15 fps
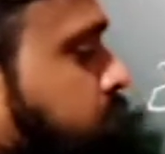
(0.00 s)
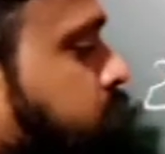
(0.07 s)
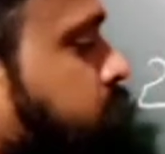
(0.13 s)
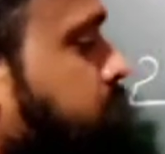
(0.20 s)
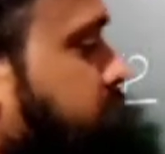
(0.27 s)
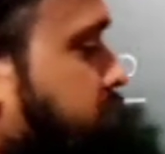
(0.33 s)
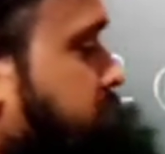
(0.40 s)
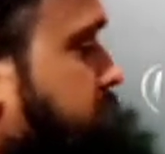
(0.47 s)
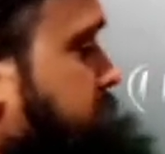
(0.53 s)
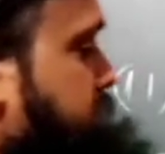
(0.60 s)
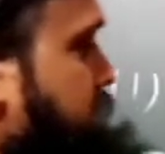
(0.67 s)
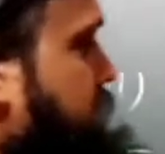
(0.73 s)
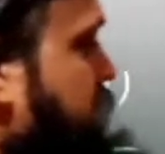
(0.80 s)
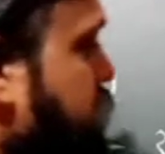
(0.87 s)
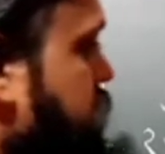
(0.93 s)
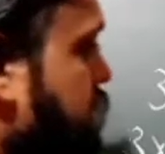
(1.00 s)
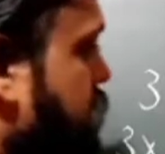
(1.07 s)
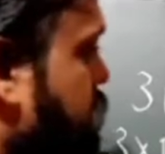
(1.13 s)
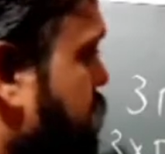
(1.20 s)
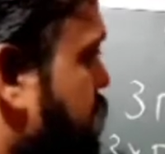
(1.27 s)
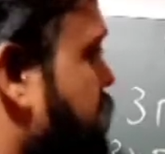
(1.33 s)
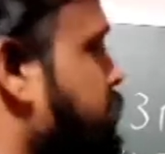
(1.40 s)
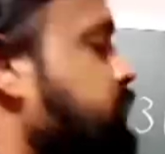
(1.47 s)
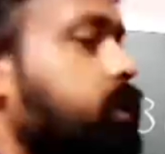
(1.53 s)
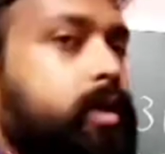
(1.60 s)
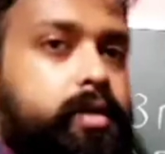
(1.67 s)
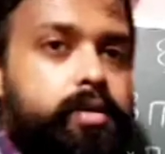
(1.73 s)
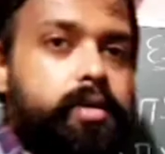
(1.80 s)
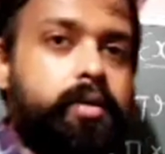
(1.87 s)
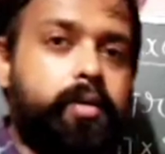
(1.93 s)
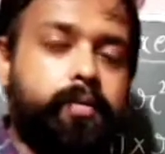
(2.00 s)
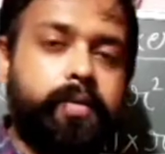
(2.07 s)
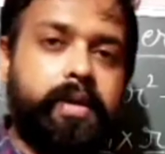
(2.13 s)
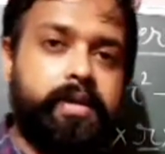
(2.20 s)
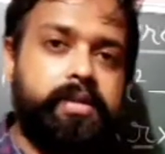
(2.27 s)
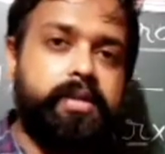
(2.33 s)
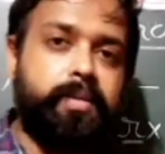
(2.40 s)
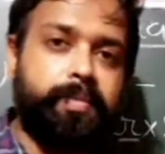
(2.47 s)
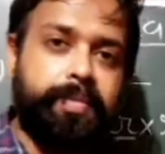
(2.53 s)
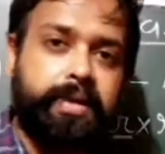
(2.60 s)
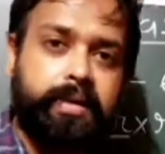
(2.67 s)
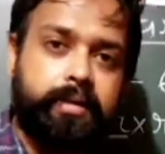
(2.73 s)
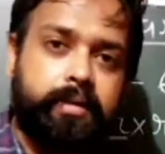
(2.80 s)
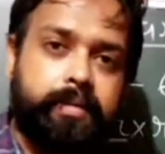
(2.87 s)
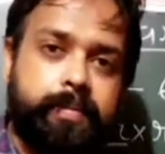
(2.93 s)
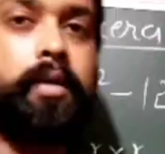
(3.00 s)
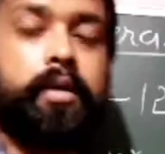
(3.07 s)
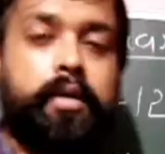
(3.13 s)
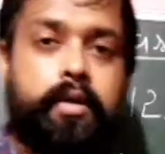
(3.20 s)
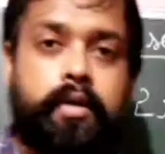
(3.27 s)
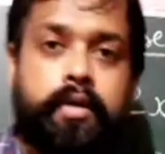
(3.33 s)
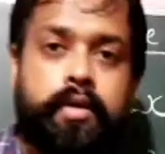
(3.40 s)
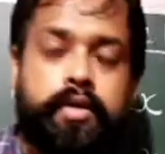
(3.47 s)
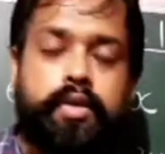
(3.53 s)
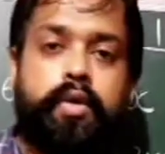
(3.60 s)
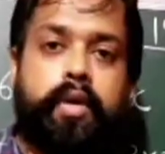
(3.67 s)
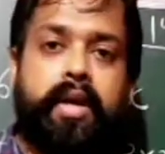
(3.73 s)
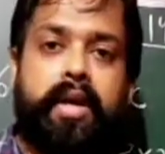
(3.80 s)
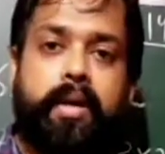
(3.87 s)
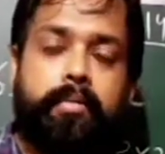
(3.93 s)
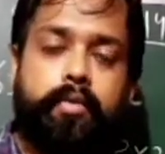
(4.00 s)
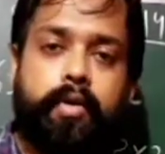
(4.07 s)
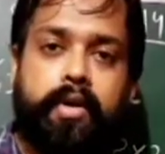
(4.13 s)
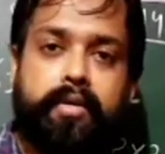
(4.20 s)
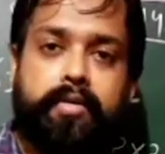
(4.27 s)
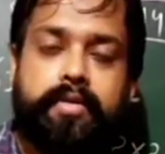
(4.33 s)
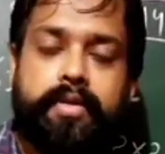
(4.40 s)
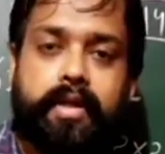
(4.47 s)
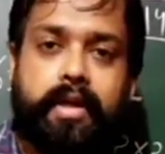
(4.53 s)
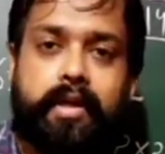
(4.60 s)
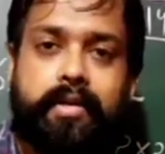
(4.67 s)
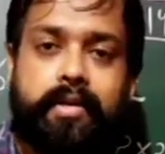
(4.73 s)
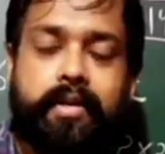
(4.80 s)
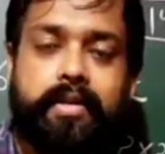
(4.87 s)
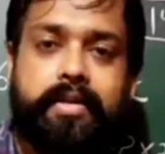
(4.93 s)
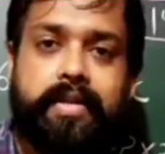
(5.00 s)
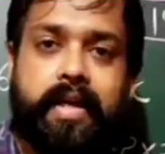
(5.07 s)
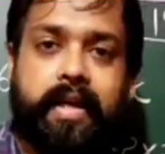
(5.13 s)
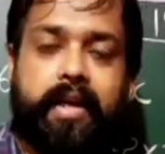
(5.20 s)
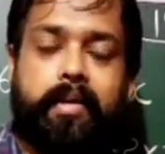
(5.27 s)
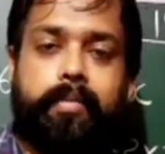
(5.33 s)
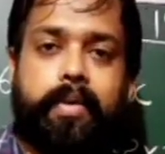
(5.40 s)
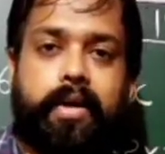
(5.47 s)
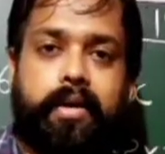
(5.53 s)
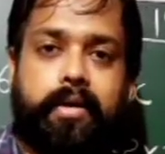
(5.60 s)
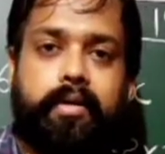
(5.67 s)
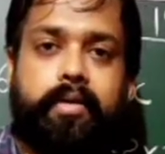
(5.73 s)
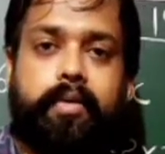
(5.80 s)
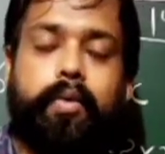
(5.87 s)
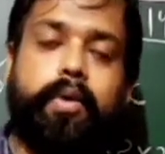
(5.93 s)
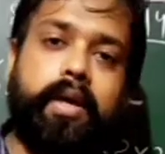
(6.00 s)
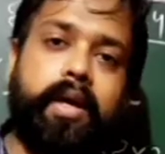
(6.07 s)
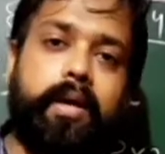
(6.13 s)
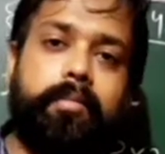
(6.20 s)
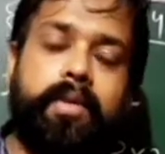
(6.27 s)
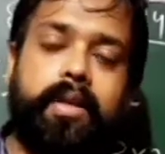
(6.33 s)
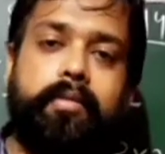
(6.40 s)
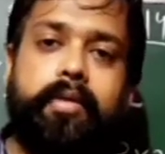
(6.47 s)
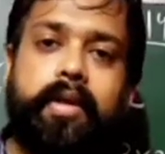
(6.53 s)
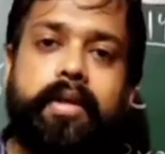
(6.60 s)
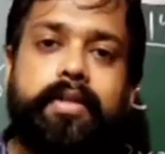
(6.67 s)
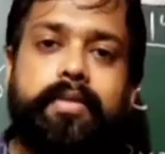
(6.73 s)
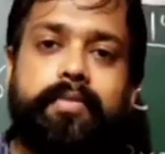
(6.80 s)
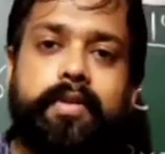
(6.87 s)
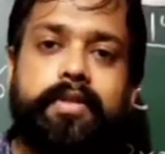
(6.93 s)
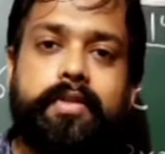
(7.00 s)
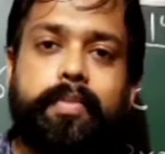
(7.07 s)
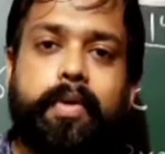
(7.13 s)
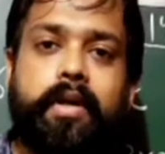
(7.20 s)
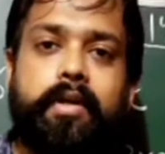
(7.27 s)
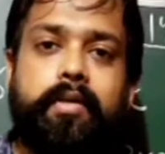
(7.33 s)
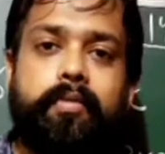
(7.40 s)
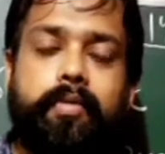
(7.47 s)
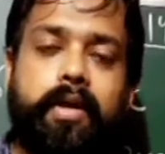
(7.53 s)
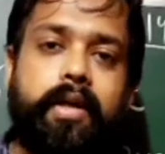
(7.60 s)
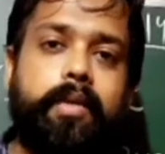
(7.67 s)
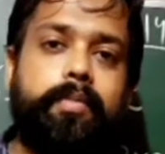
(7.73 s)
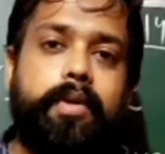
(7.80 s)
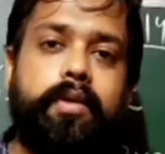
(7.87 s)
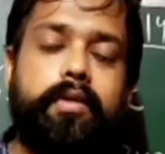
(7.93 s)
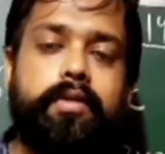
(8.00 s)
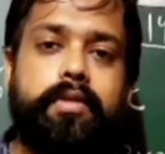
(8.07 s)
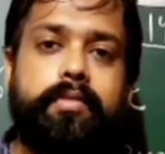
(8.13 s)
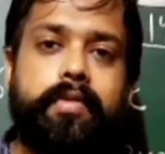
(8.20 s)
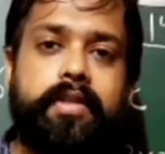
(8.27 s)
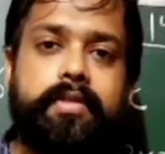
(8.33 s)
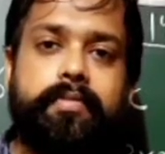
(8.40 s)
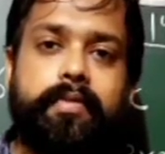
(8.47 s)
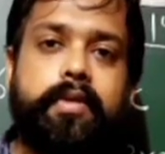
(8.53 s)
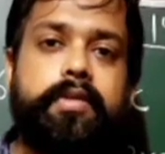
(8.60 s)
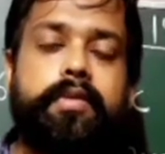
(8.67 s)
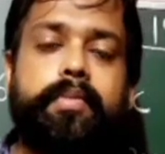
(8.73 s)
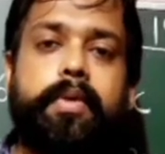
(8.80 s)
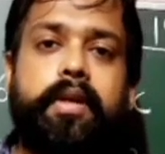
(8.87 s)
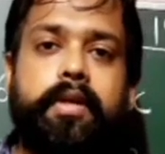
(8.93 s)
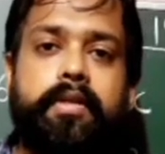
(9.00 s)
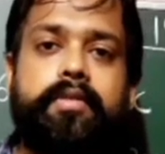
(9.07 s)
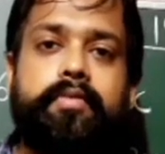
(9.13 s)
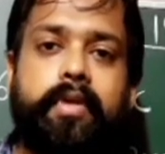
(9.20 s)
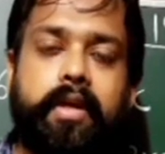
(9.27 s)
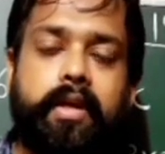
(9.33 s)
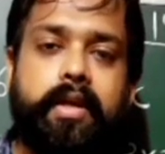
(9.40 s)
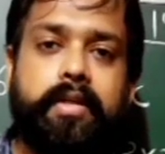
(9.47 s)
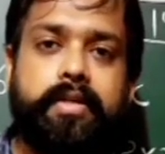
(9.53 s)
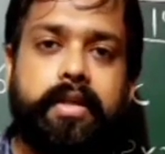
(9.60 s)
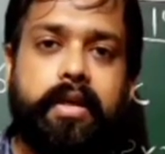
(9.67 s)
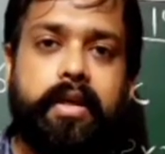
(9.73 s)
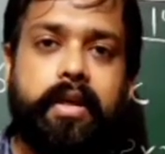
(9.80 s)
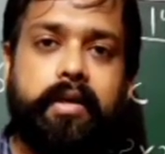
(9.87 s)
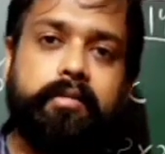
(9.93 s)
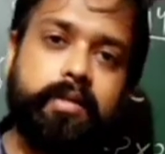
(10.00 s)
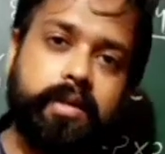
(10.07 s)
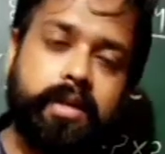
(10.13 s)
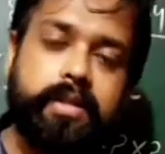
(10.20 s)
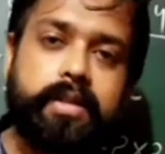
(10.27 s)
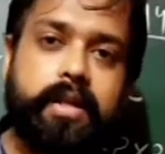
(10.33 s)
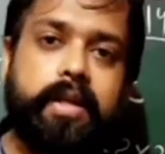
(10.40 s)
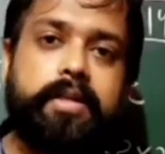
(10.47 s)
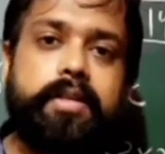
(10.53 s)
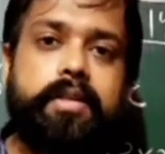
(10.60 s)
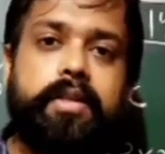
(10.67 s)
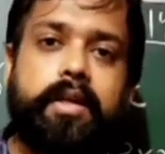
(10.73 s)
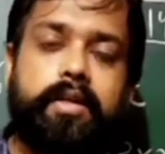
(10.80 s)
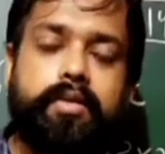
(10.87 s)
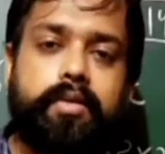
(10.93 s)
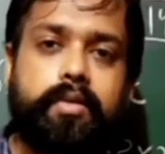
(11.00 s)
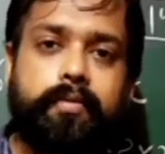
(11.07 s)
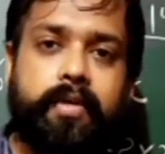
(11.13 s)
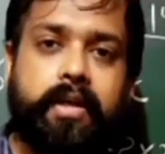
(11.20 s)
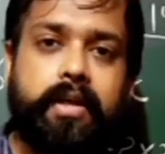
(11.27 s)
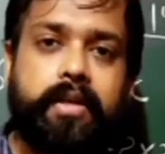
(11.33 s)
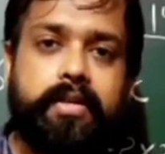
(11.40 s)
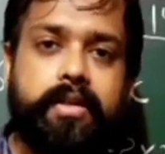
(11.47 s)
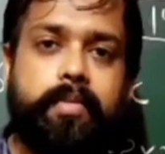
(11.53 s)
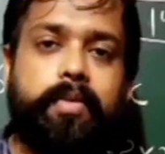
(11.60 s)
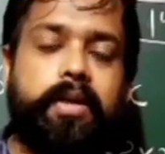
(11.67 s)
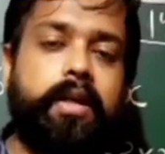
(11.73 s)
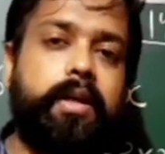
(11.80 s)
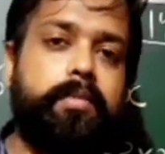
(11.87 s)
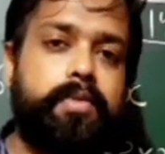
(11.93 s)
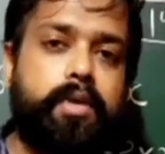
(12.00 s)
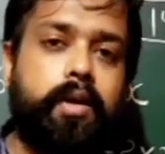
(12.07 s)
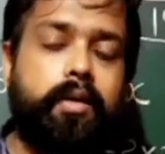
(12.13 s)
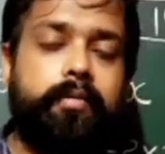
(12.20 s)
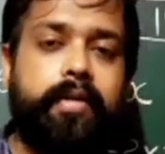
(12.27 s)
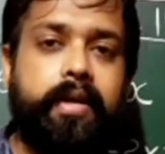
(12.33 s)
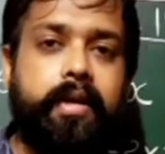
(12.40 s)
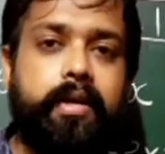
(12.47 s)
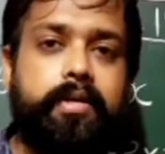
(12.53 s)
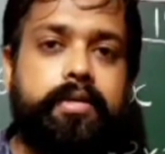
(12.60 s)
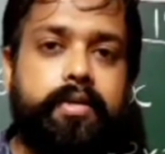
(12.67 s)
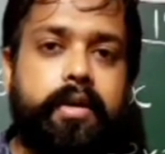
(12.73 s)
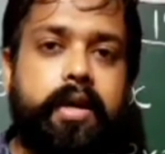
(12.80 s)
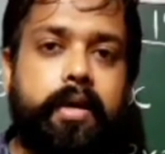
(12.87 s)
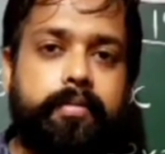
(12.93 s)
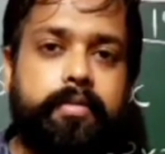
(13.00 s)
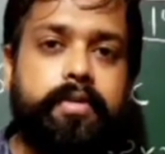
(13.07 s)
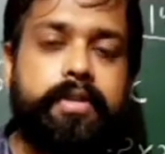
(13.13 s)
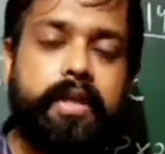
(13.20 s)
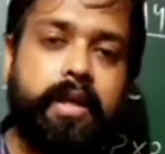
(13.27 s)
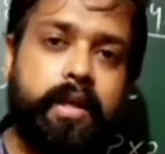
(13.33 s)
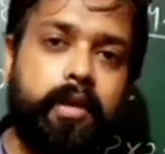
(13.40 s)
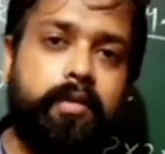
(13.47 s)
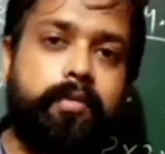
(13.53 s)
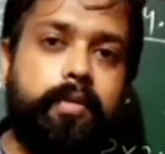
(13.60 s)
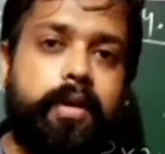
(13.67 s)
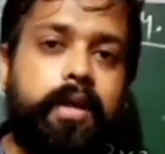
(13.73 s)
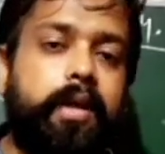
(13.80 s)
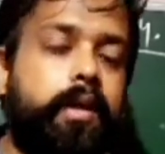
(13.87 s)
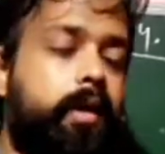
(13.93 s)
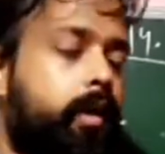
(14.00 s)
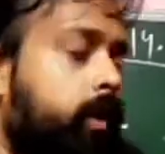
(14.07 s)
So this is the sum. It is also very simple. So okay, I am going to start second part. Okay, I am leaving its first part. Why? Because of its first part is very easy. Even this case is also very easy, but I am solving here, so you have to see carefully.